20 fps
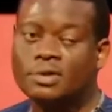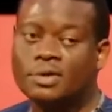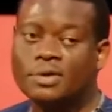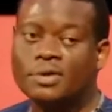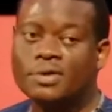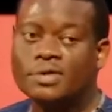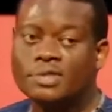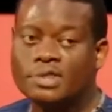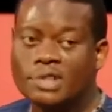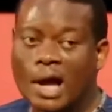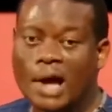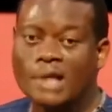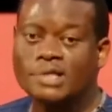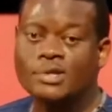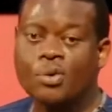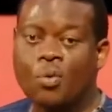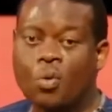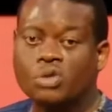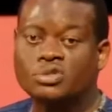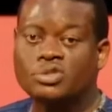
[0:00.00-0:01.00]
that
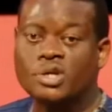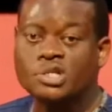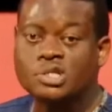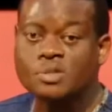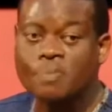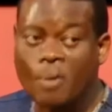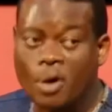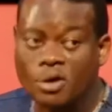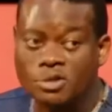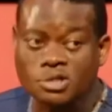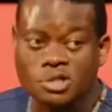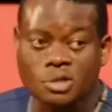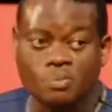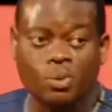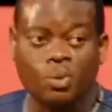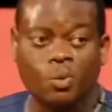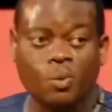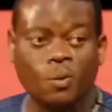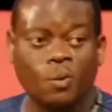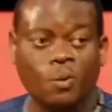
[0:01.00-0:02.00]
was
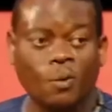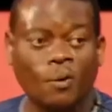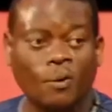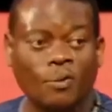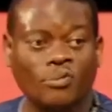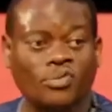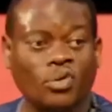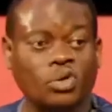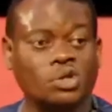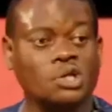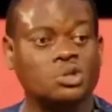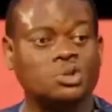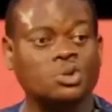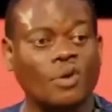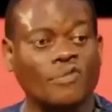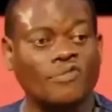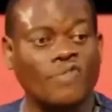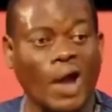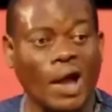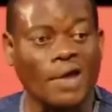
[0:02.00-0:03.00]
responsible for the
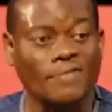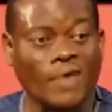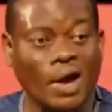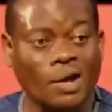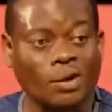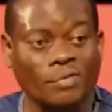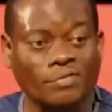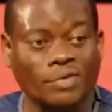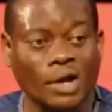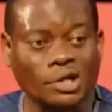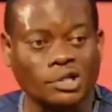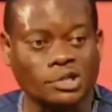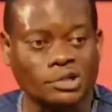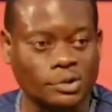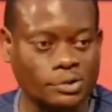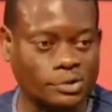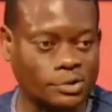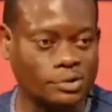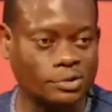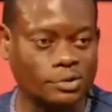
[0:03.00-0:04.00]
survival of that church.